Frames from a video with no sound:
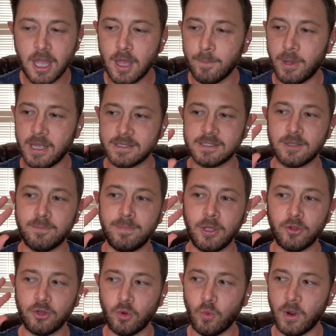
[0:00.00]
but to build
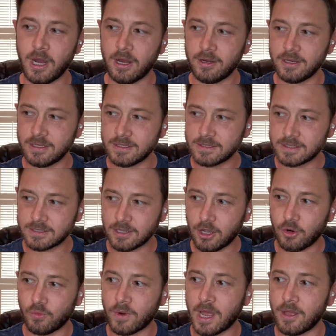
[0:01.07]
awareness
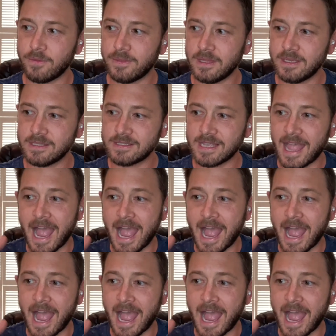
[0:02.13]
around this